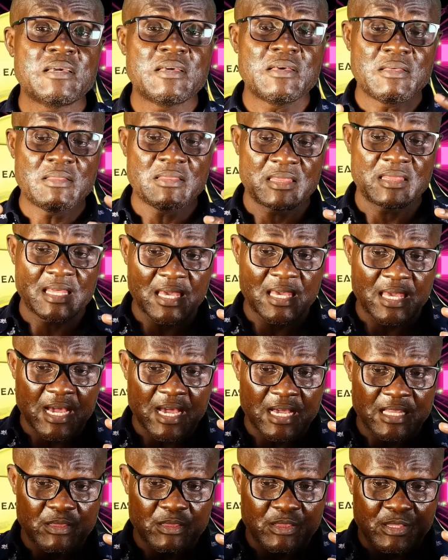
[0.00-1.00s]
they
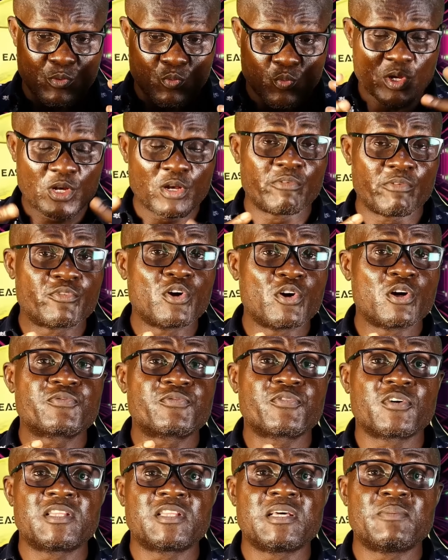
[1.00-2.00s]
are the will of God
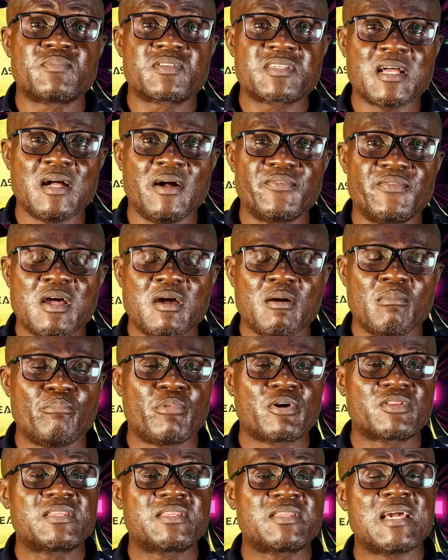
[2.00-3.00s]
for themselves,
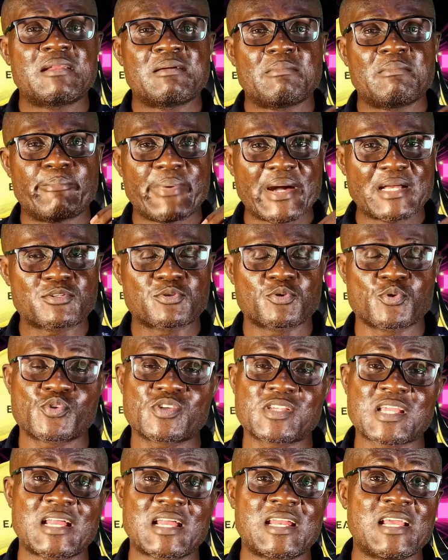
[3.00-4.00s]
but then battles
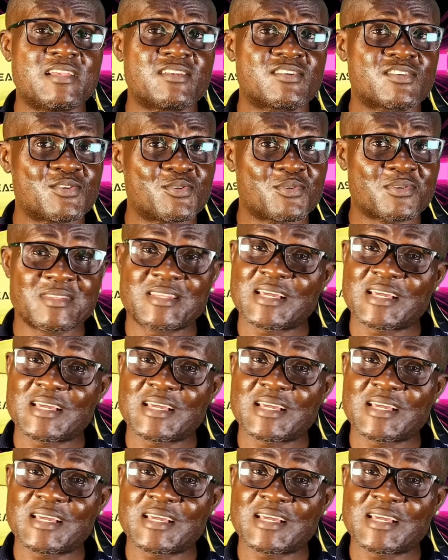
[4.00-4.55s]
can ensue.